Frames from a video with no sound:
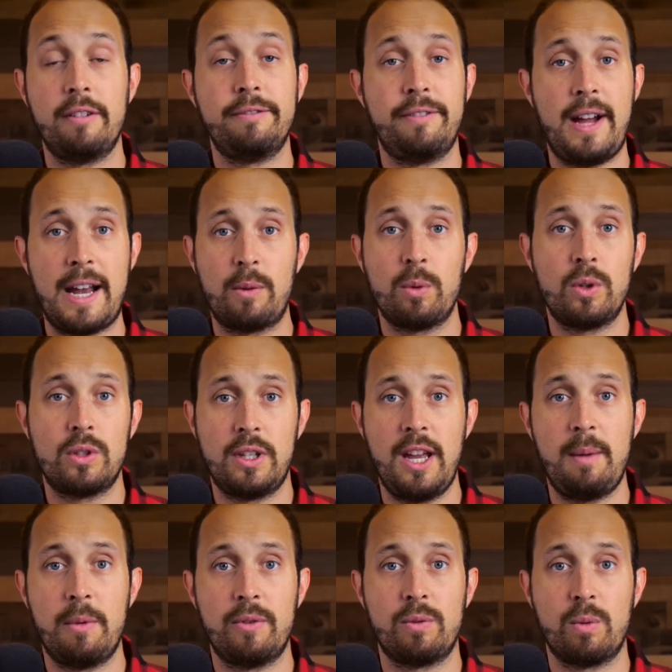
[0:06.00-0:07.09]
a viral
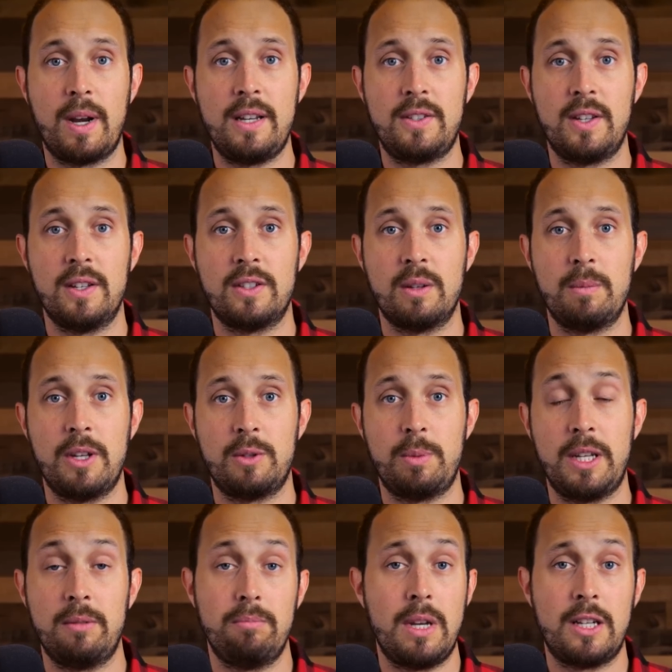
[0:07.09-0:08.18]
claim of racism has
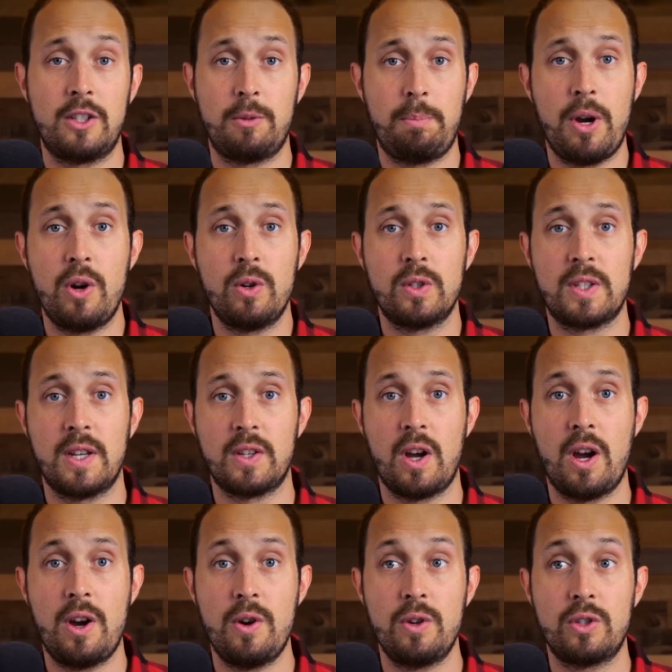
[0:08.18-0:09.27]
been exposed as a
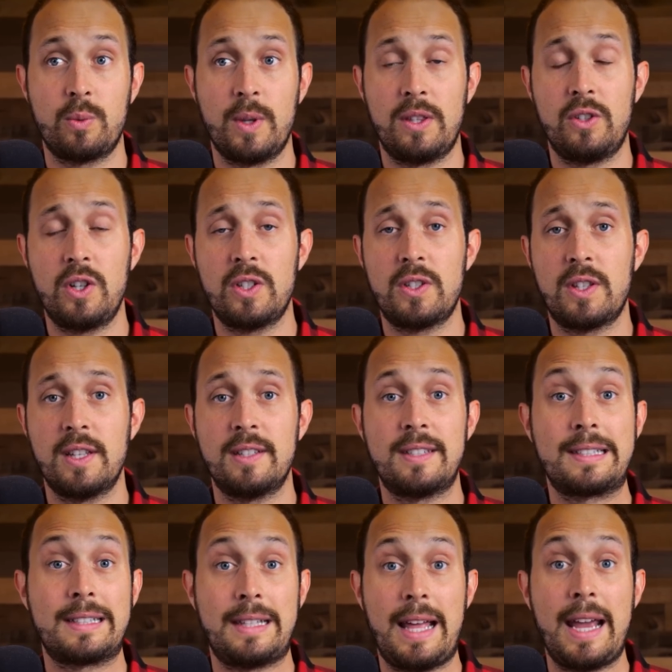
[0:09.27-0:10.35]
hoax with just the
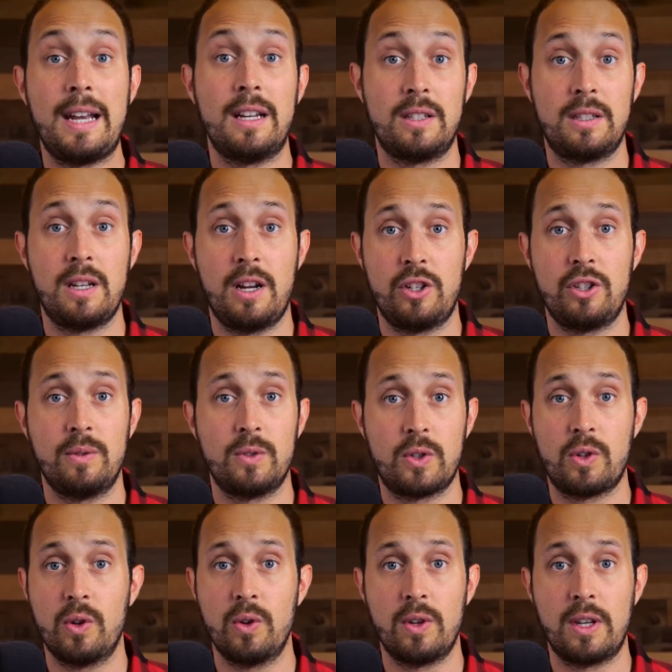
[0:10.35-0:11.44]
slightest touch of
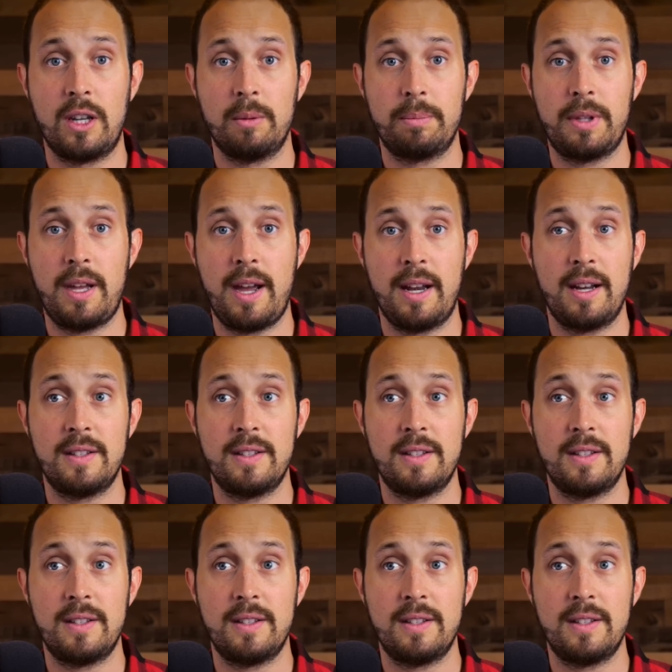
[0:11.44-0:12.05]
scrutiny applied.